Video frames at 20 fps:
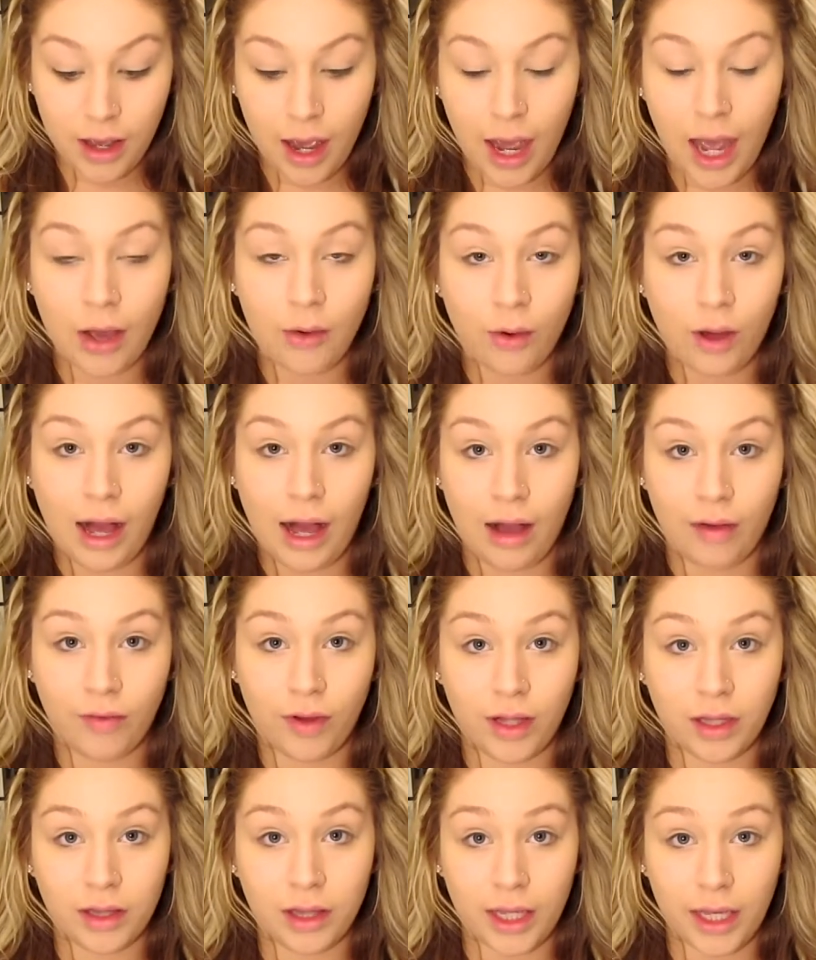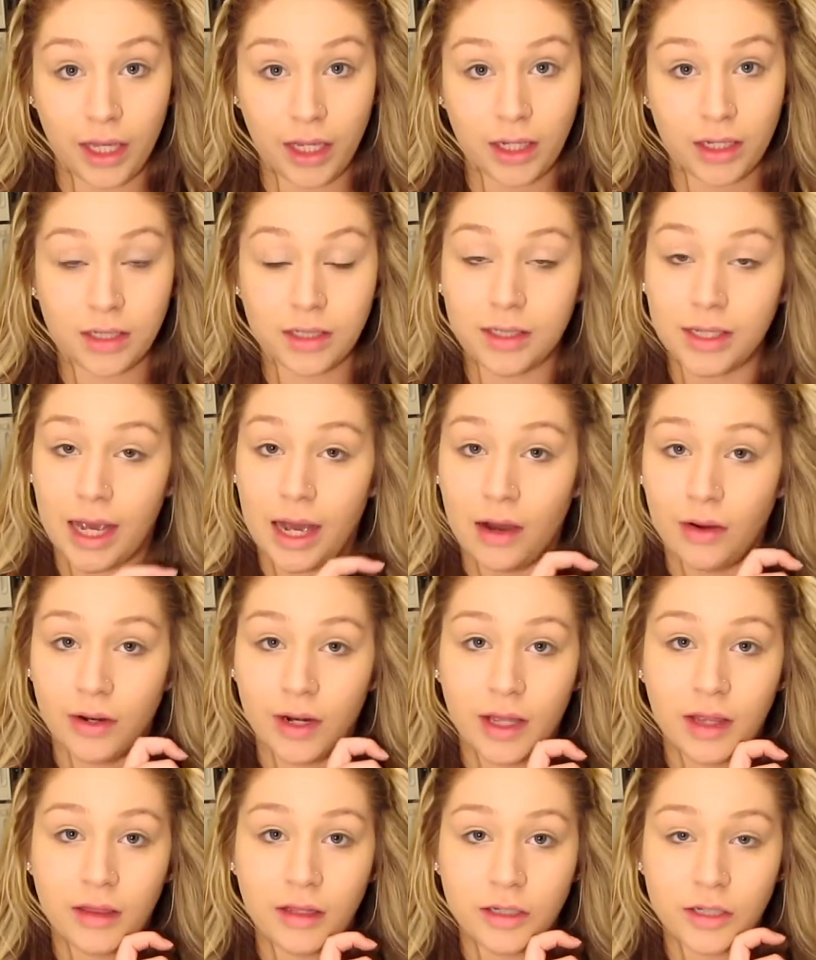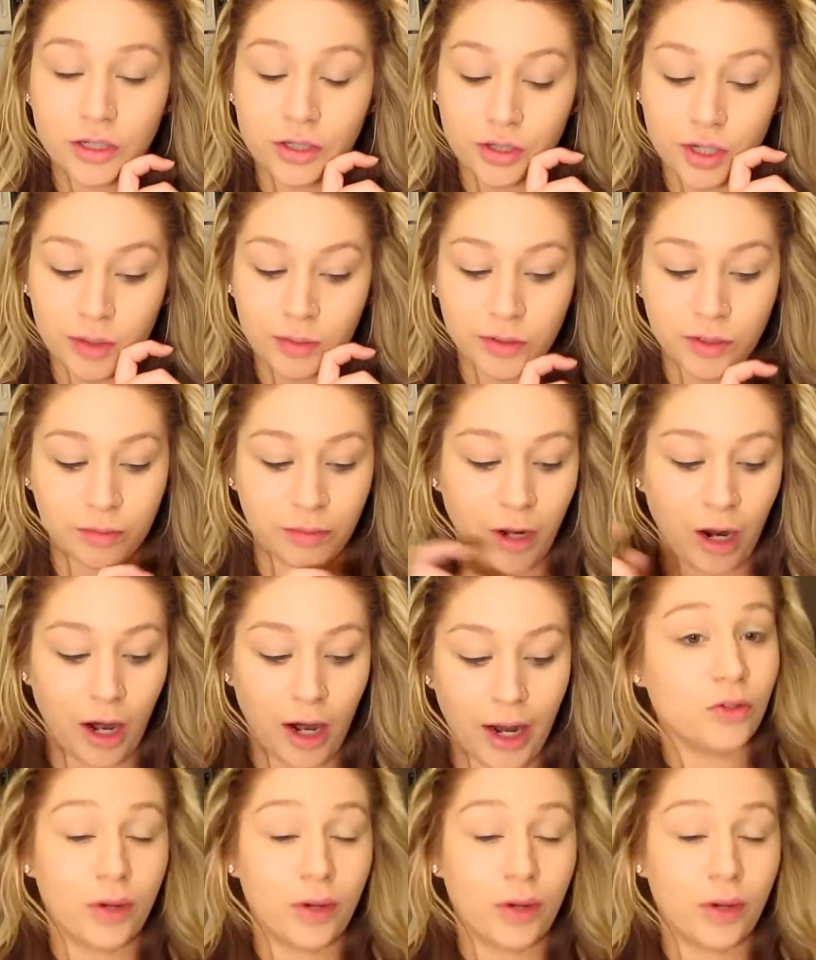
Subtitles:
I will have a link down in the description bar,